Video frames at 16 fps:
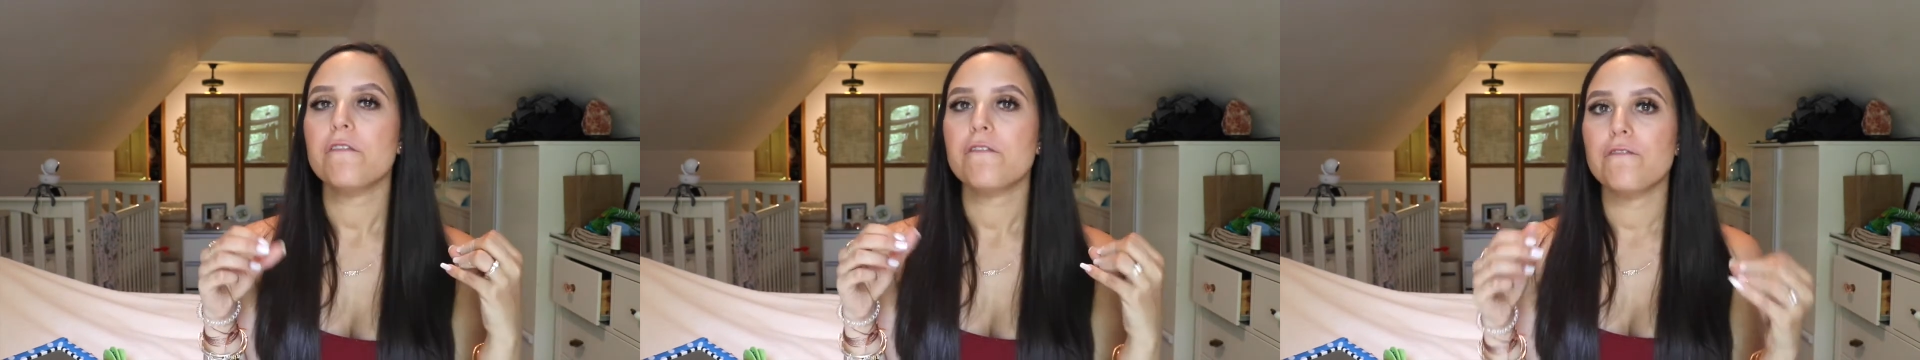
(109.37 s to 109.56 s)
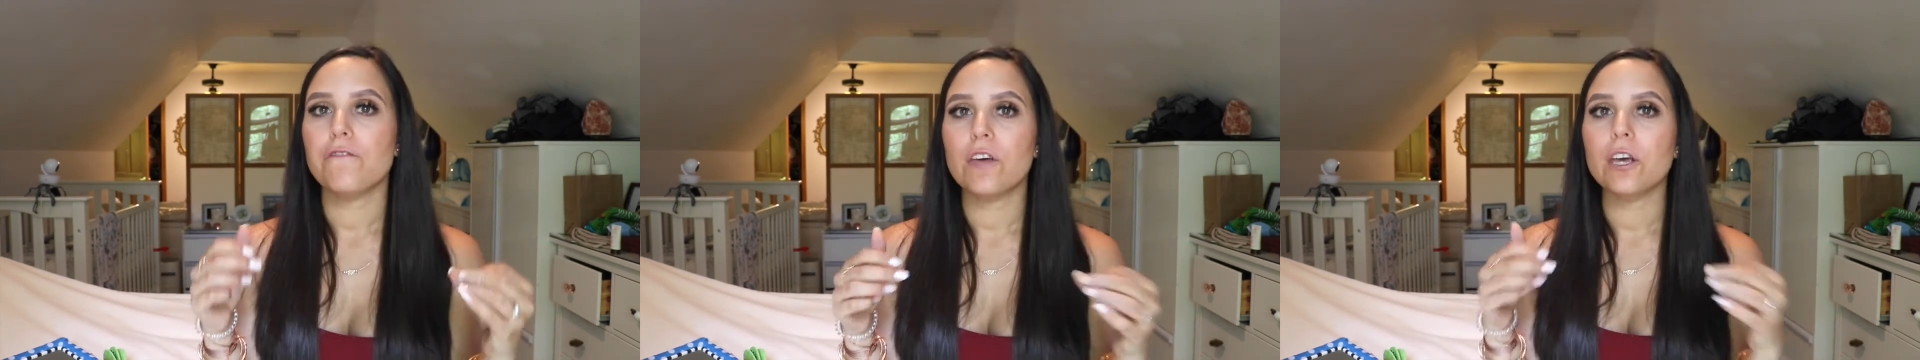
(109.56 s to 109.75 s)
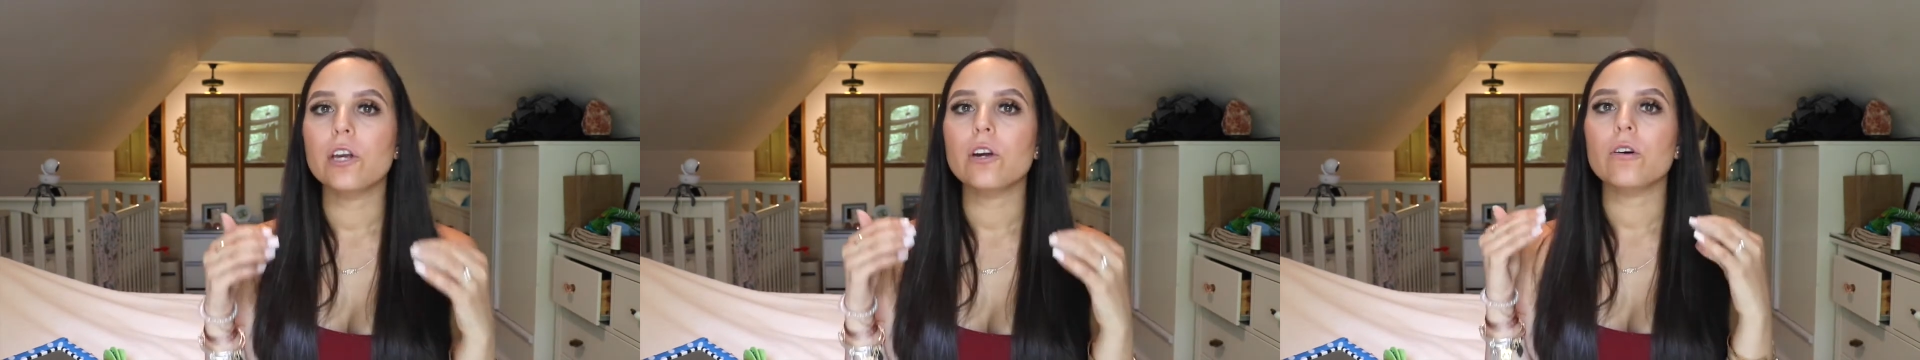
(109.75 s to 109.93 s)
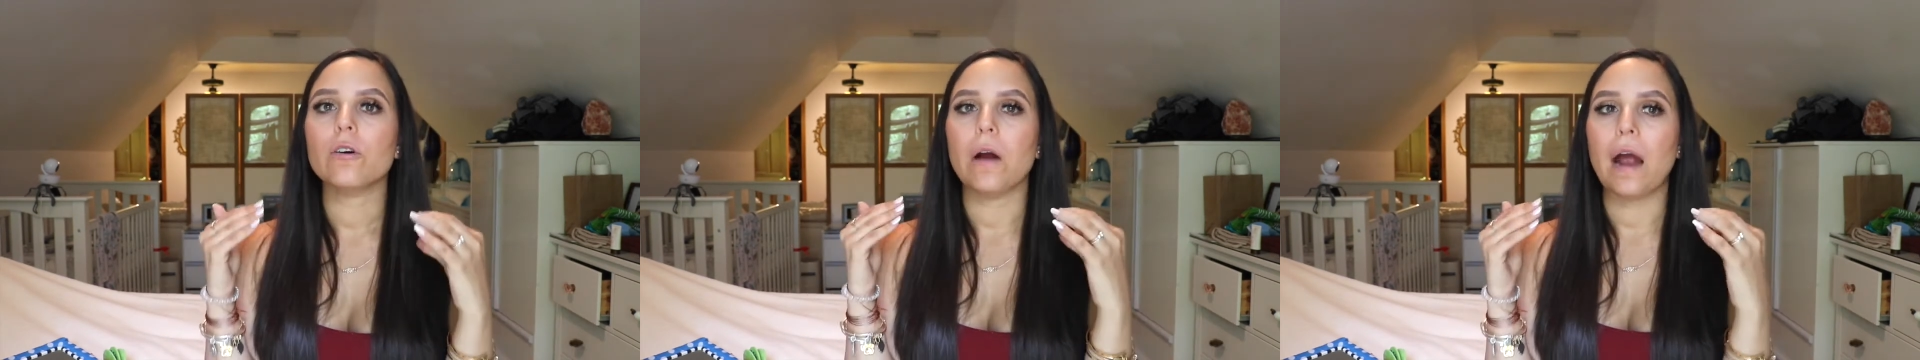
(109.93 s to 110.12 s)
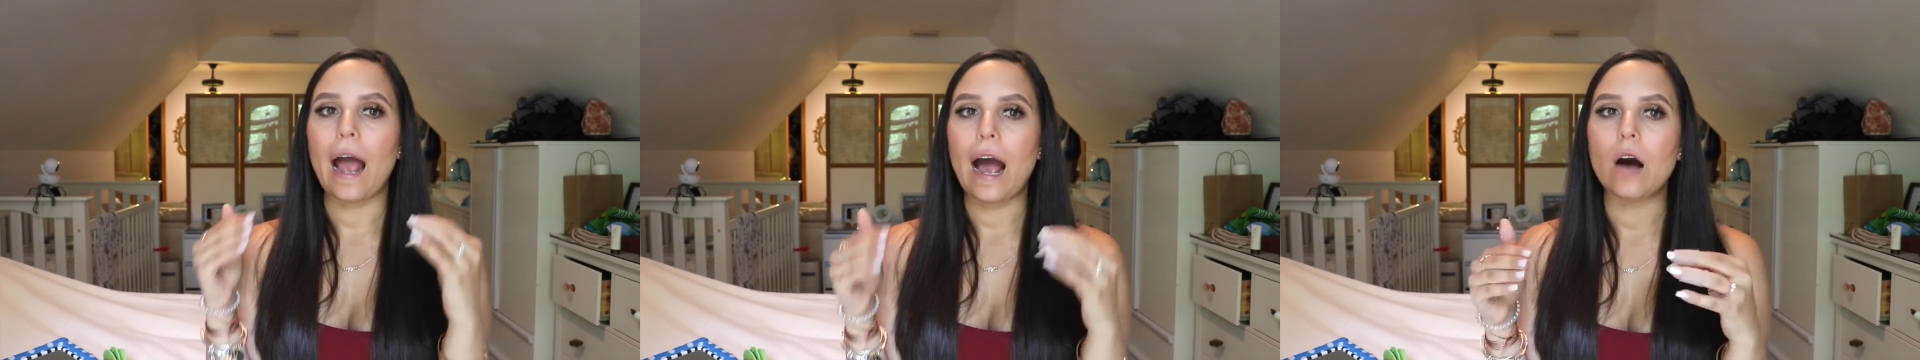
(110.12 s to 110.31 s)

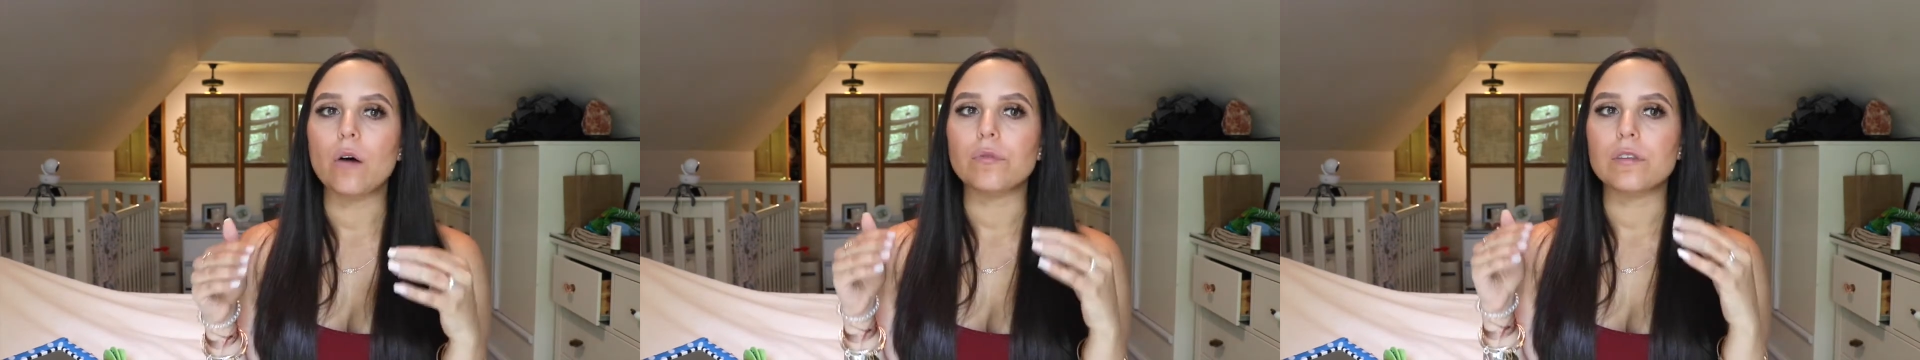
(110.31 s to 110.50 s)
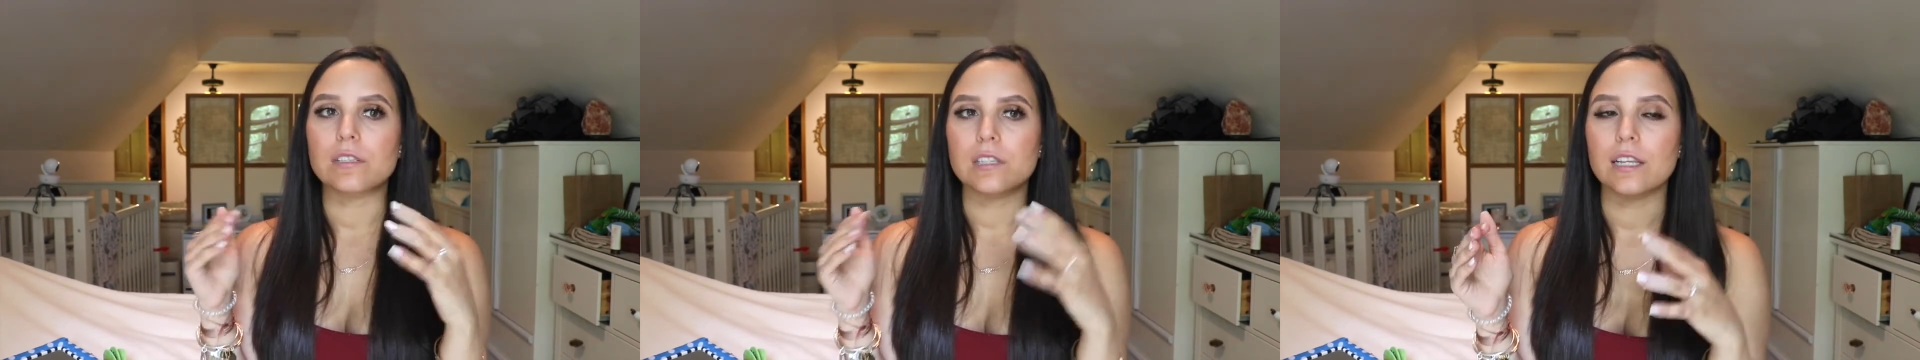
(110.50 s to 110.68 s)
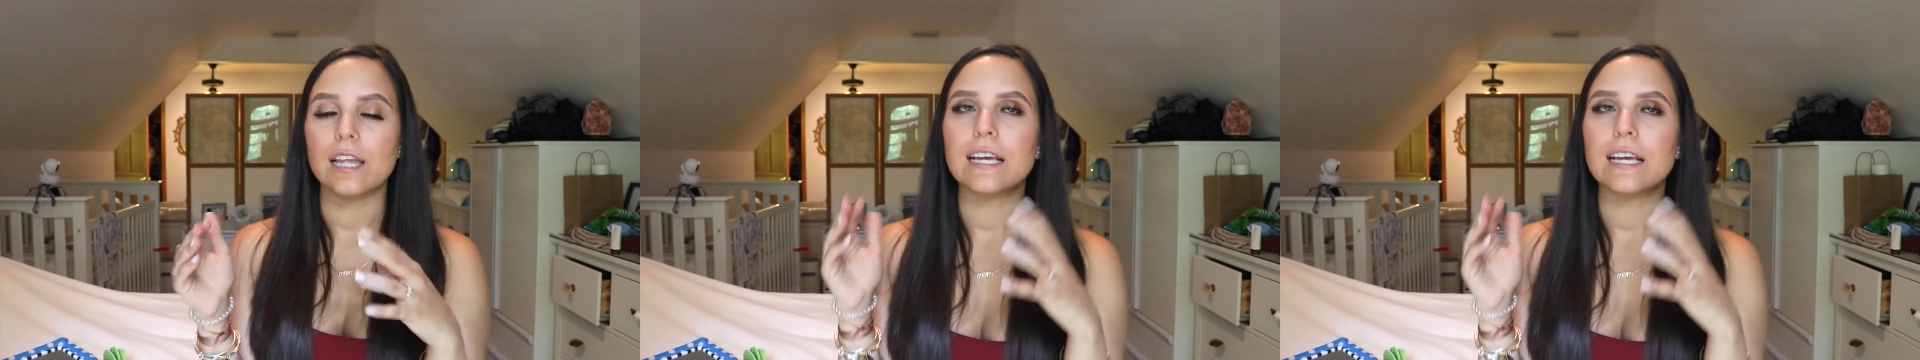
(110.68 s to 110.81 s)
figure out the sleep.